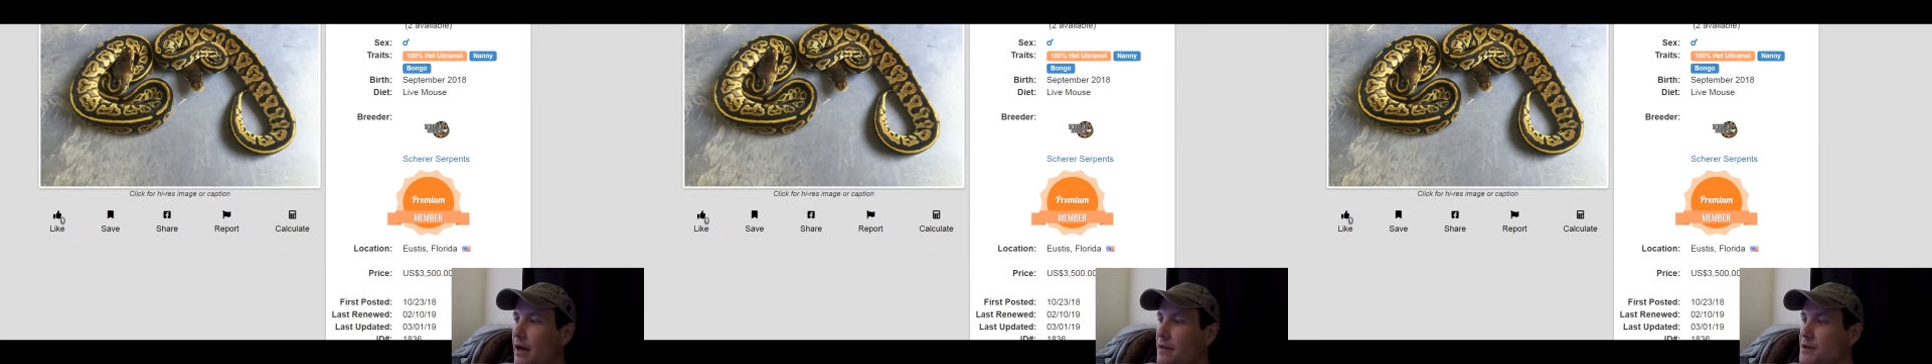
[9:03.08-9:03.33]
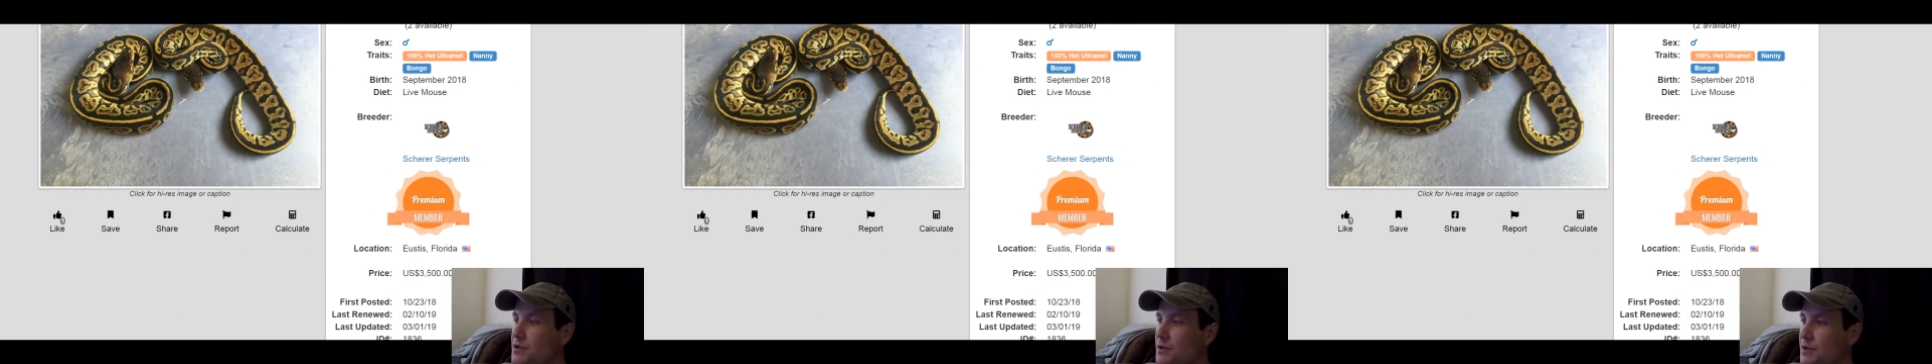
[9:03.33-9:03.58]

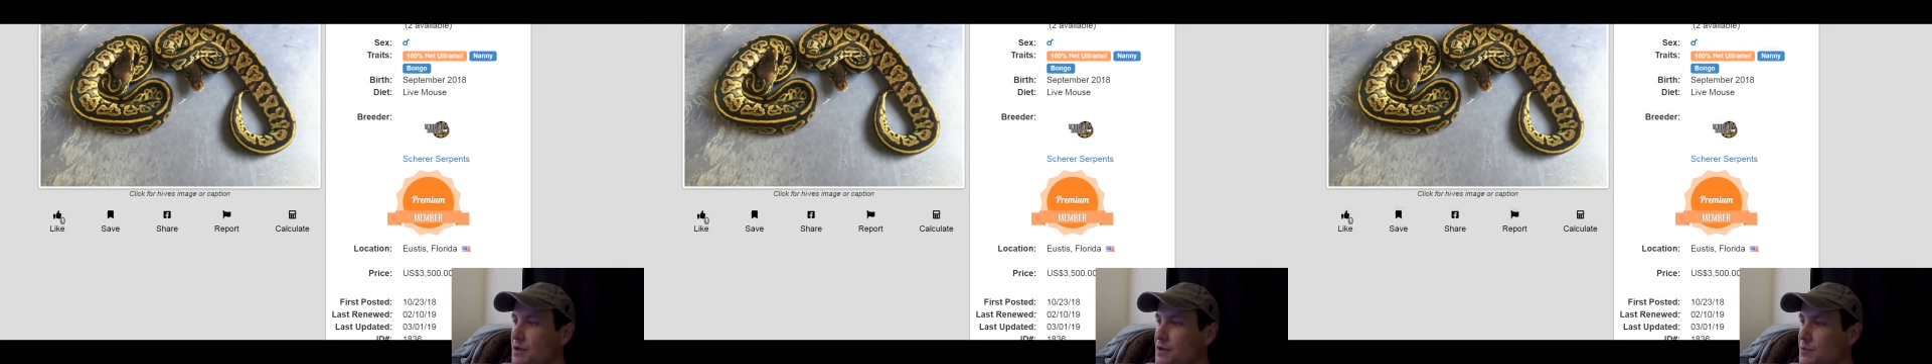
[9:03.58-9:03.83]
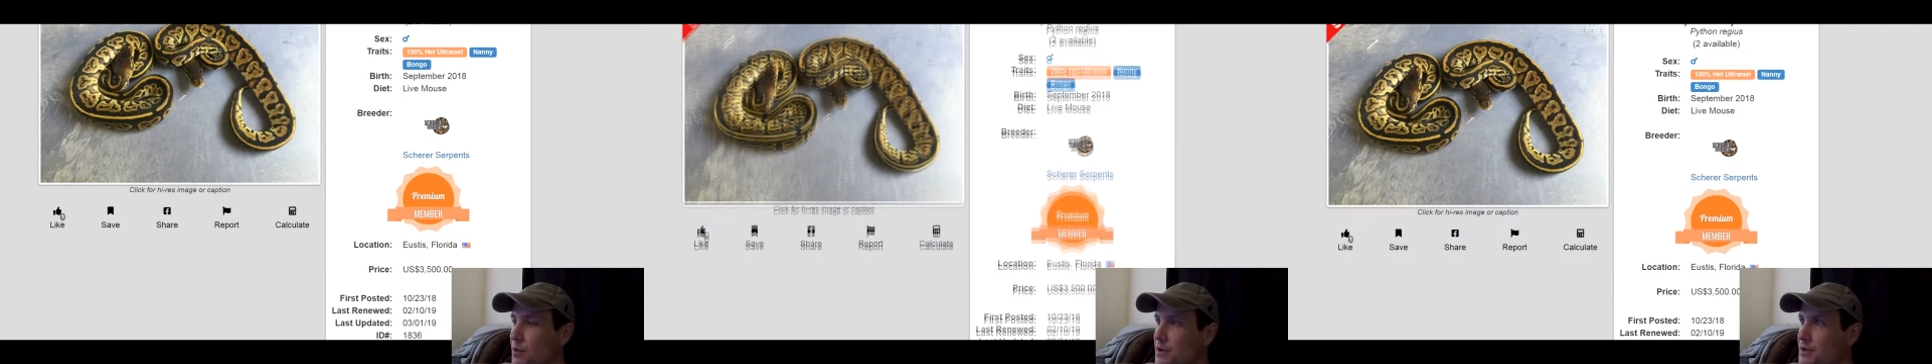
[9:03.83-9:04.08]
This
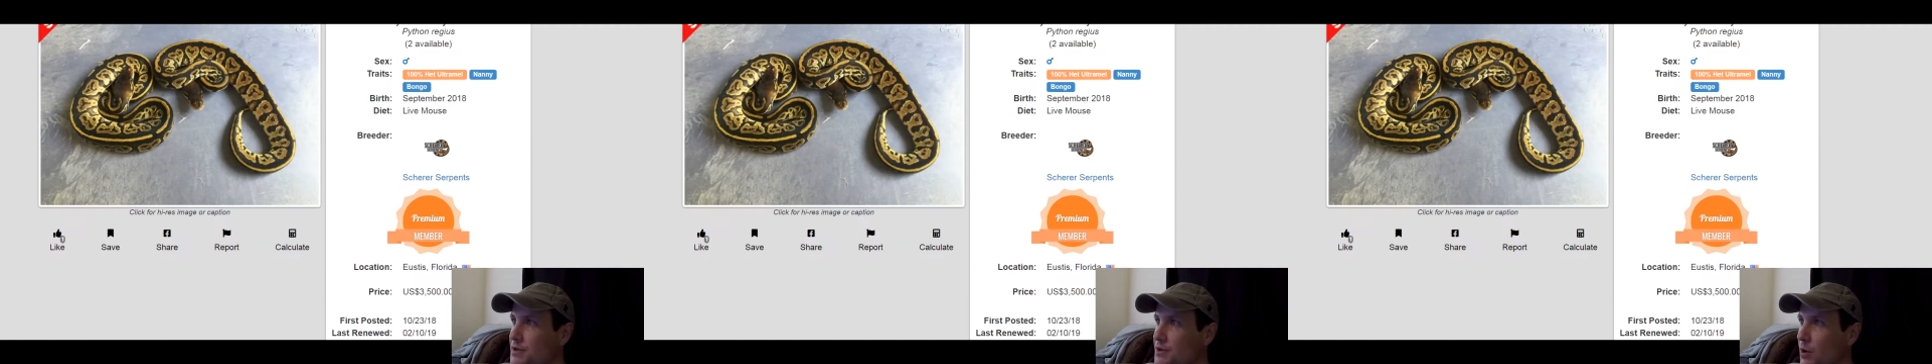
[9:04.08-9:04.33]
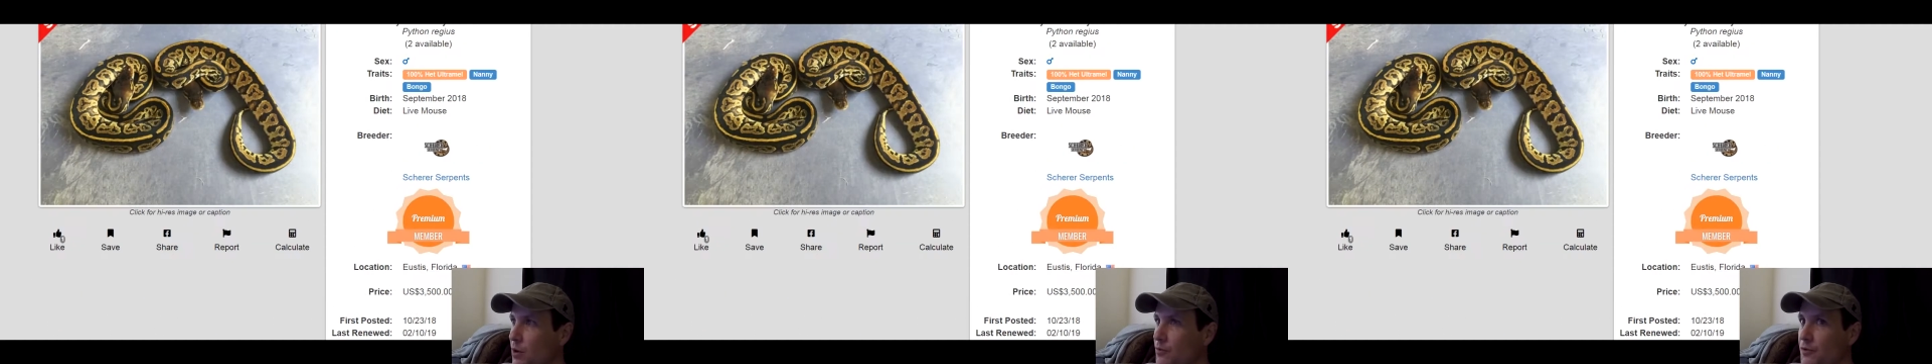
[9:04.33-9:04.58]
one
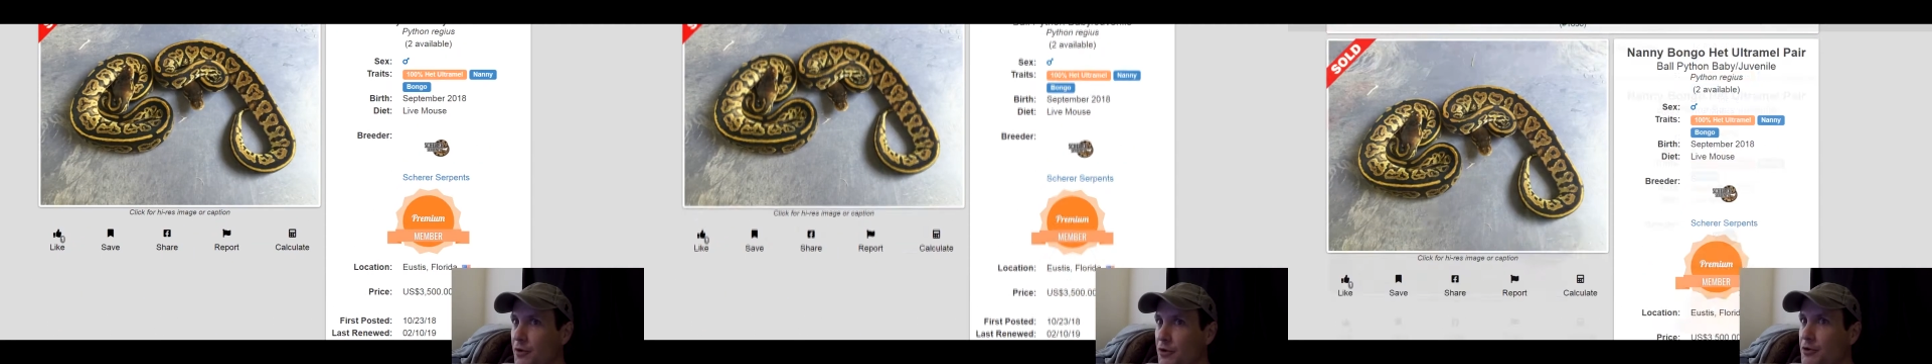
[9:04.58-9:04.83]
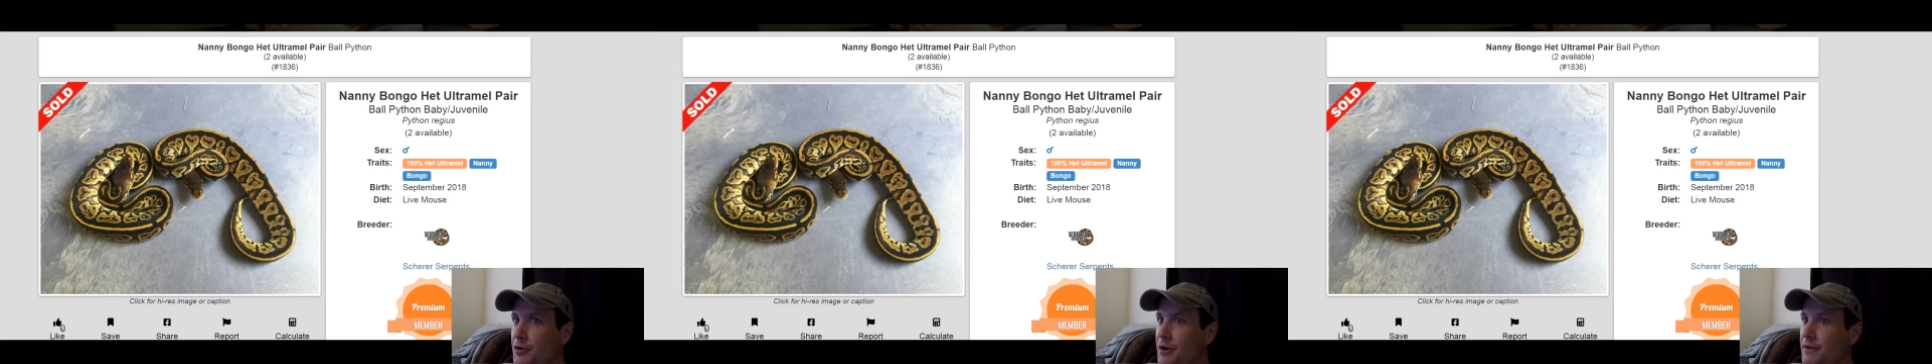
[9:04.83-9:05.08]
sold for
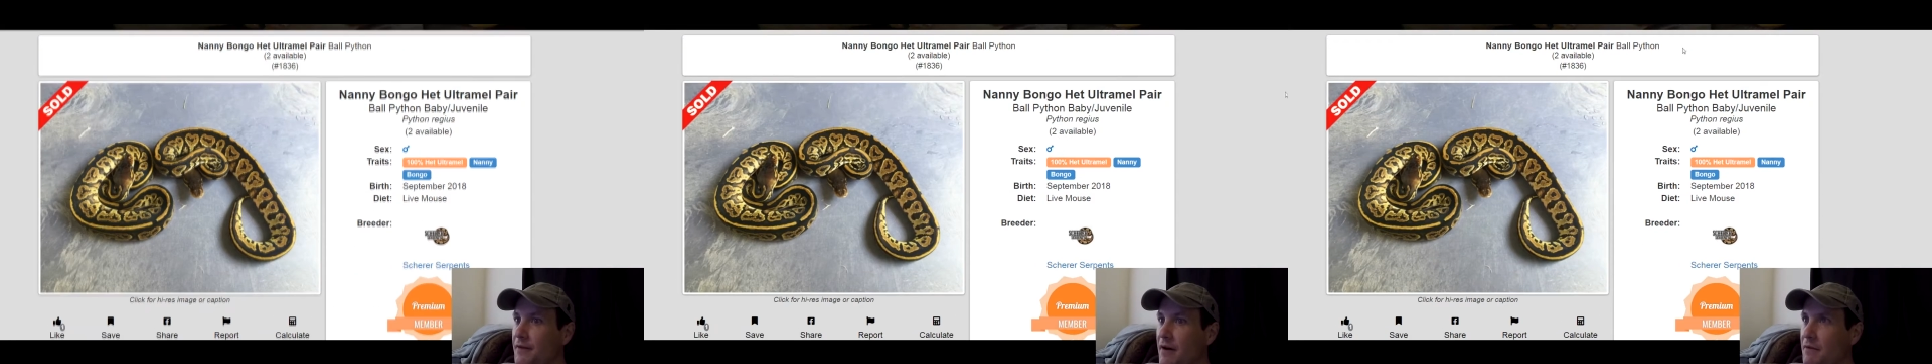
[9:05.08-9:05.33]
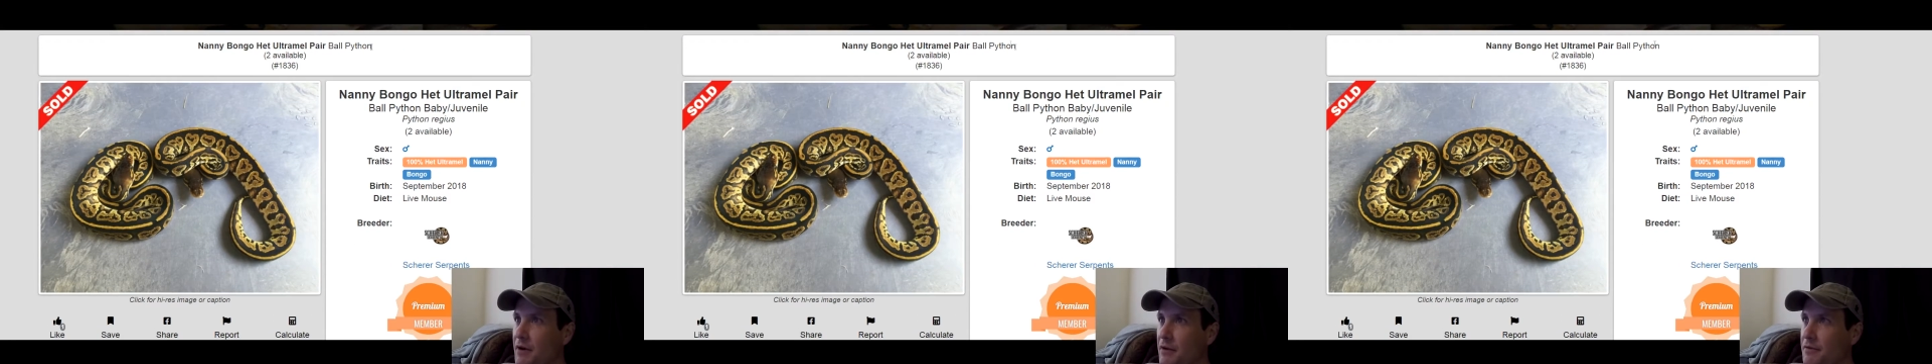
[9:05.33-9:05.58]

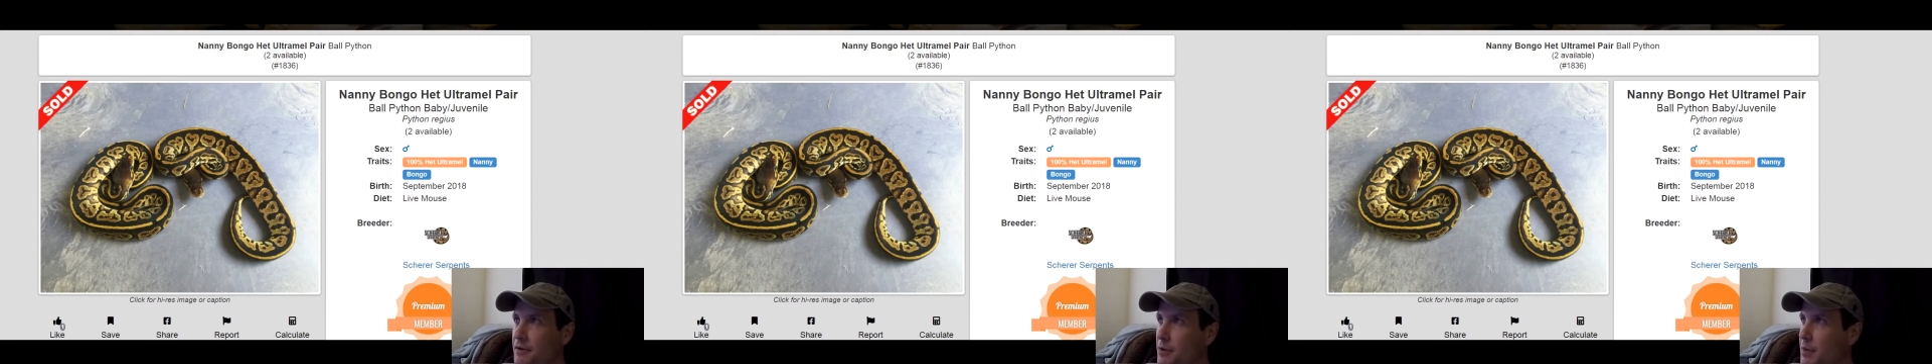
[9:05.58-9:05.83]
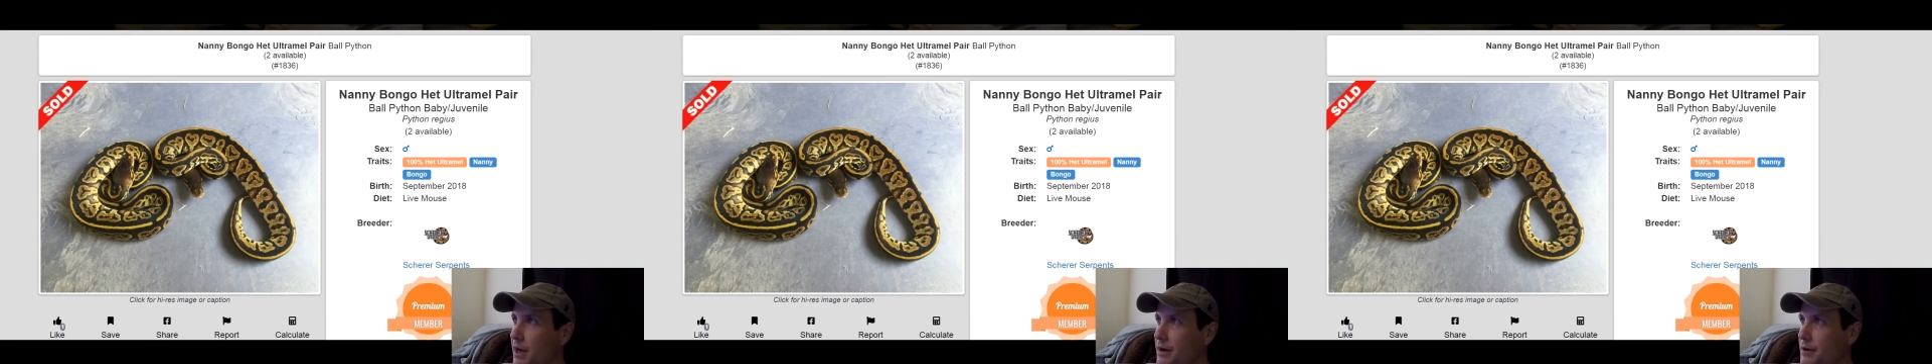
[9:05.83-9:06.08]
$3,500 for the
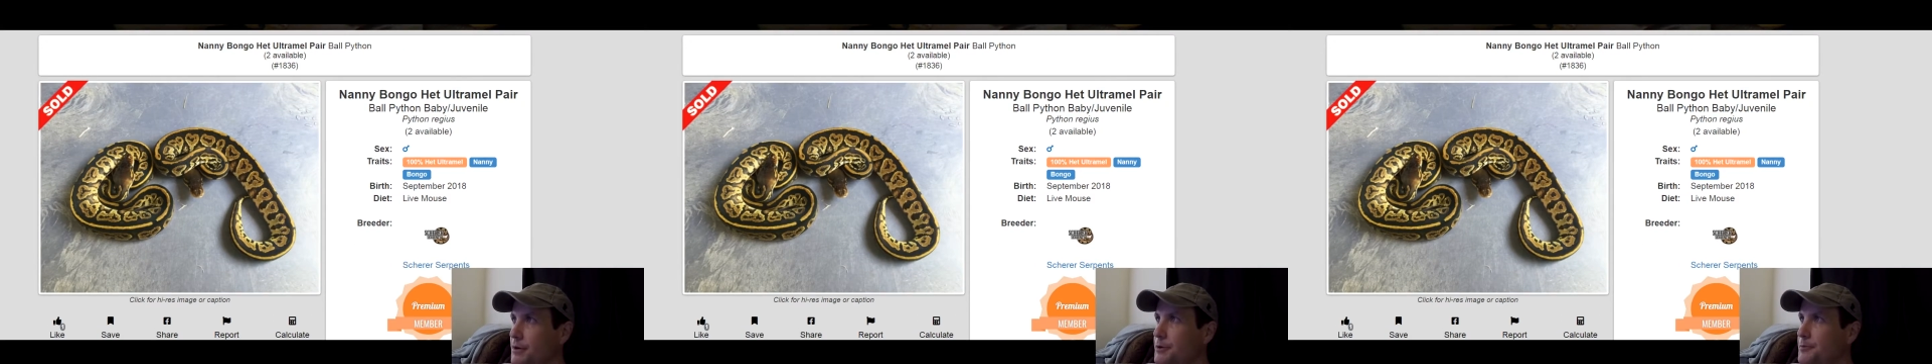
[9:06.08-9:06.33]
pair.